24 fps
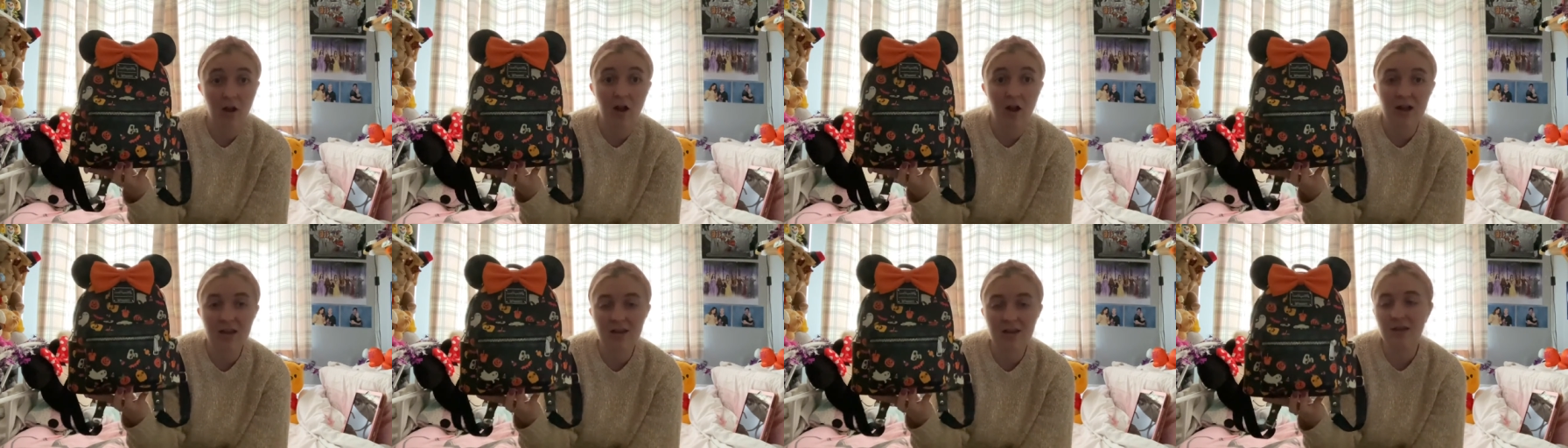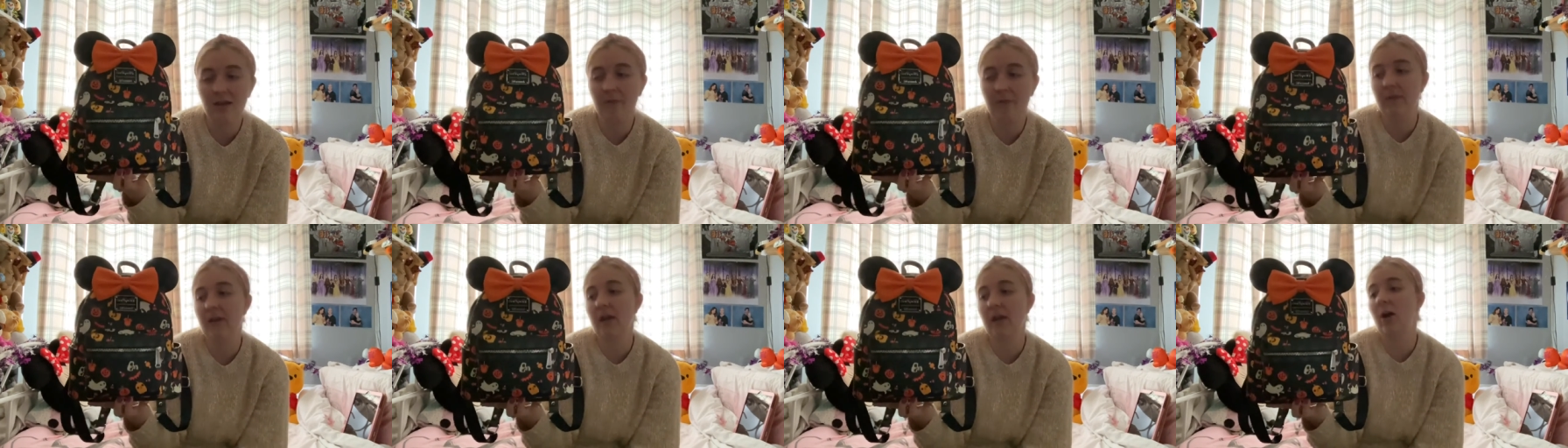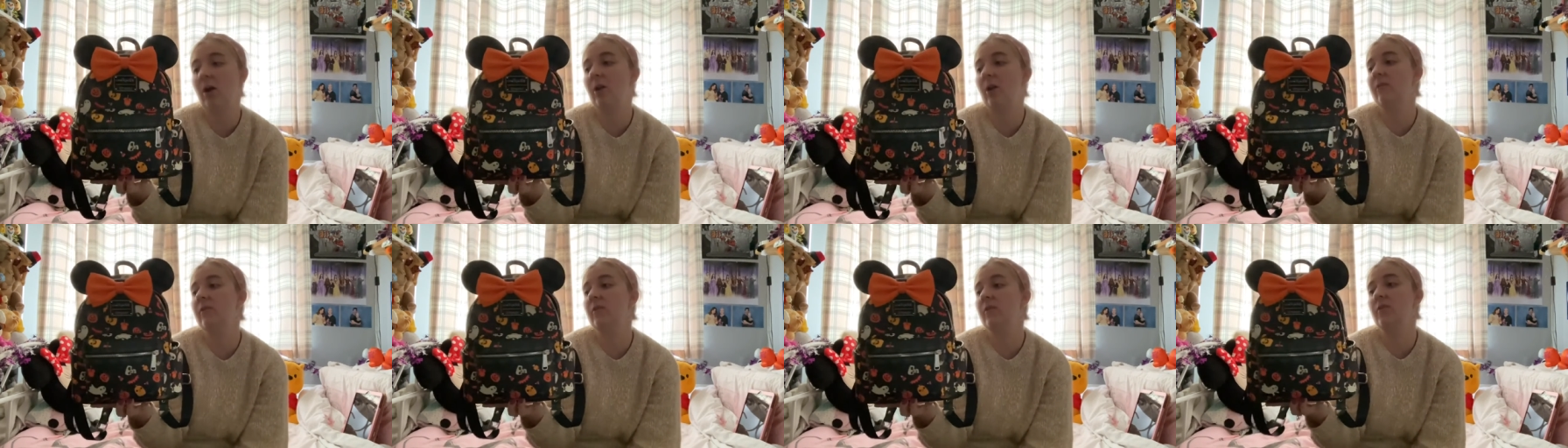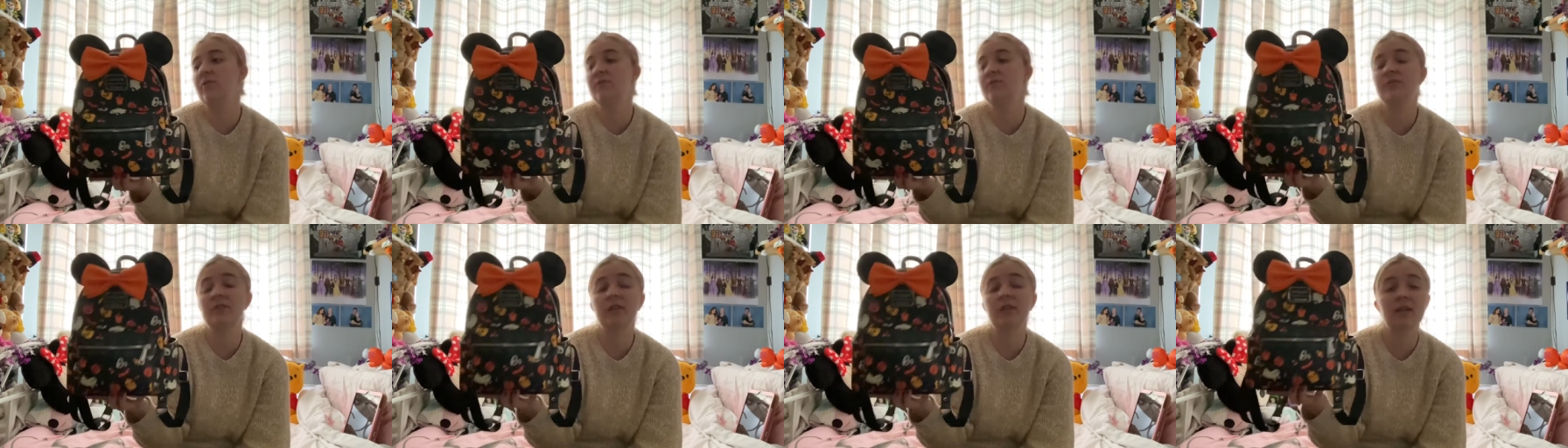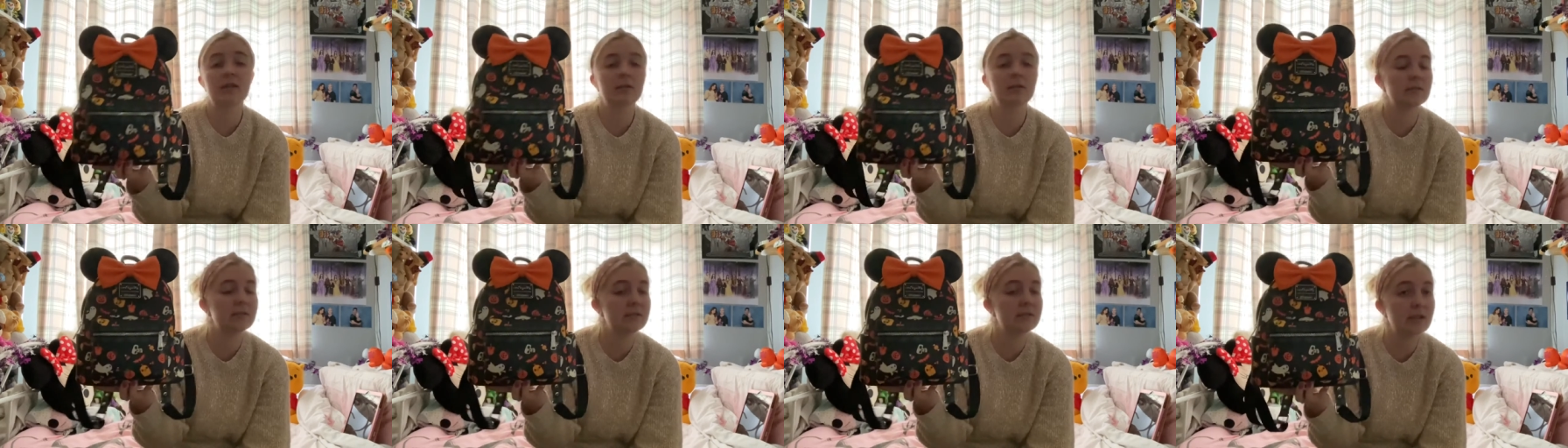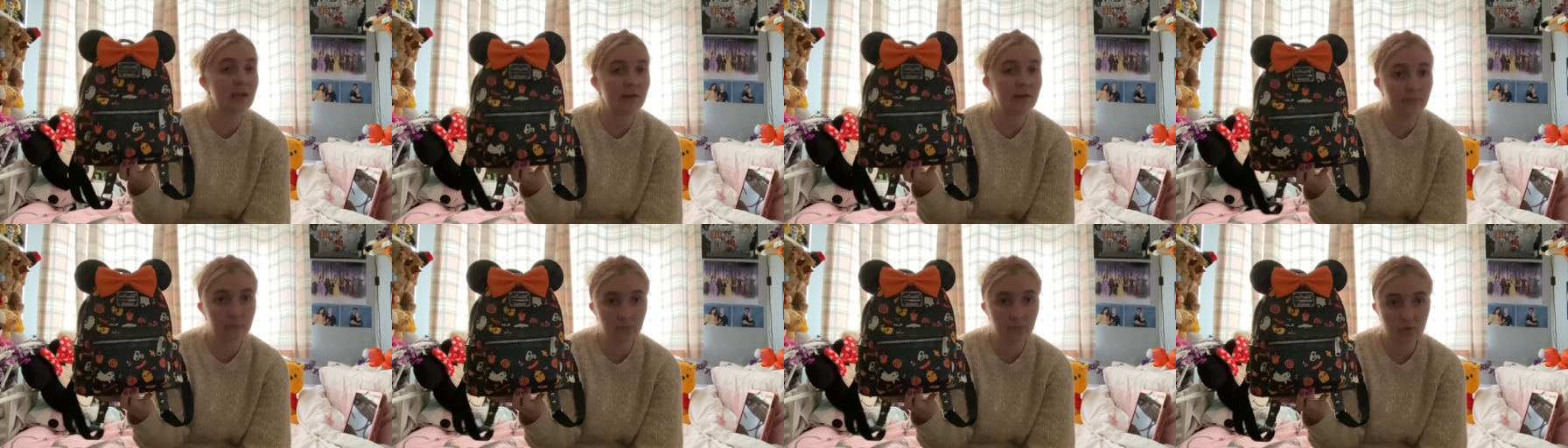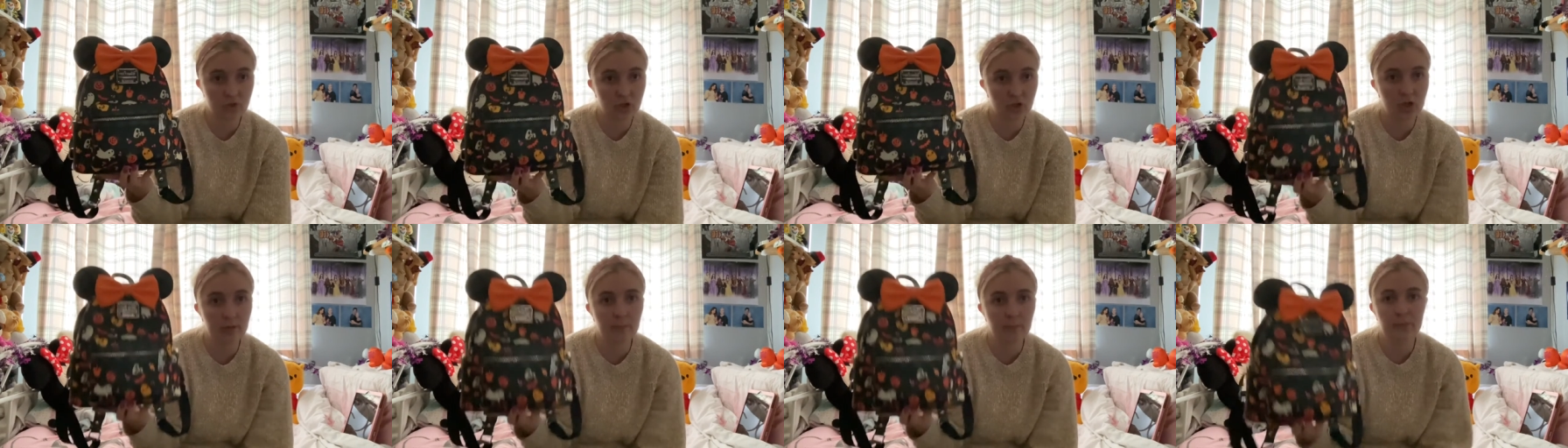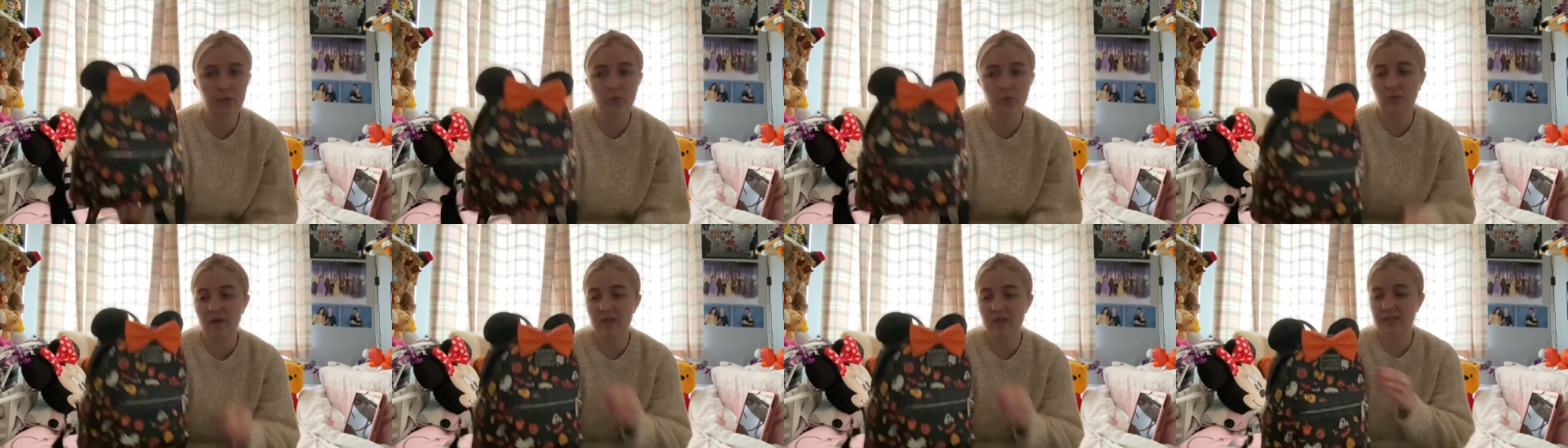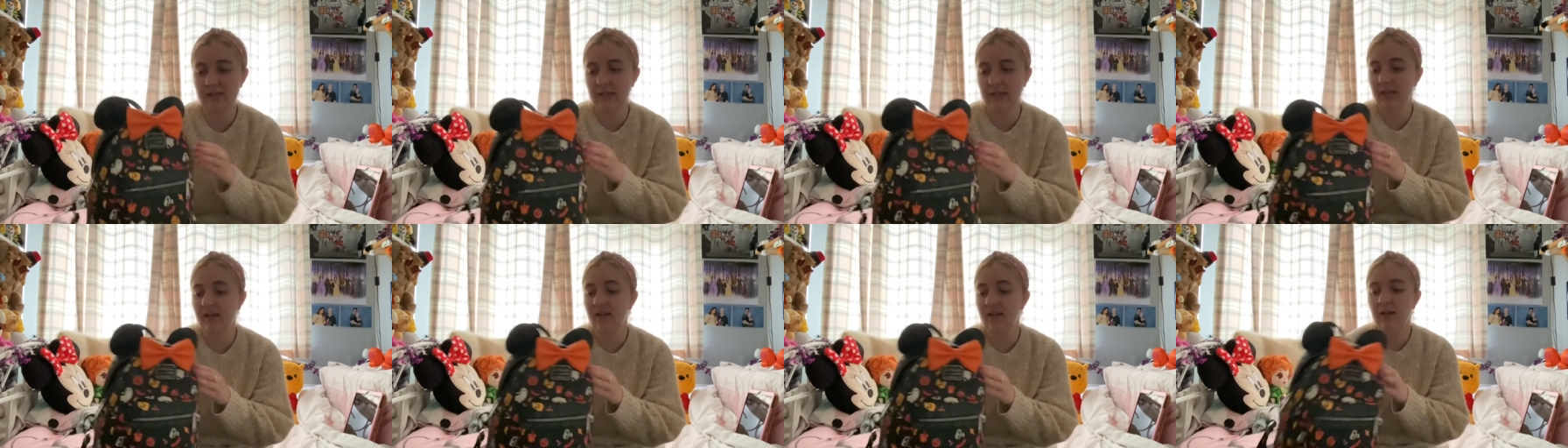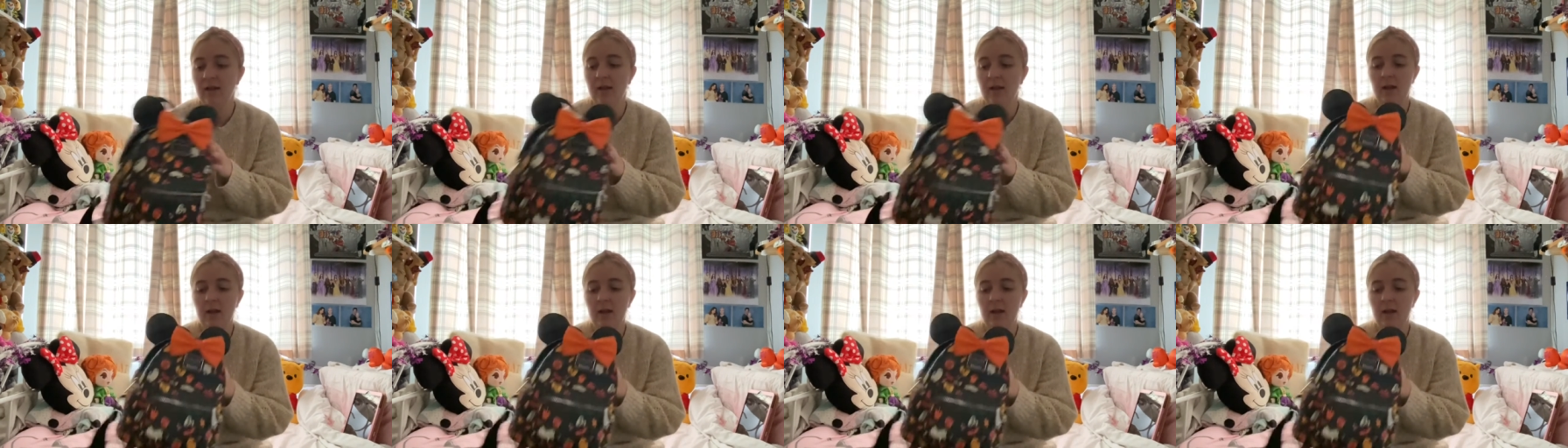I love it. I've used it several times already.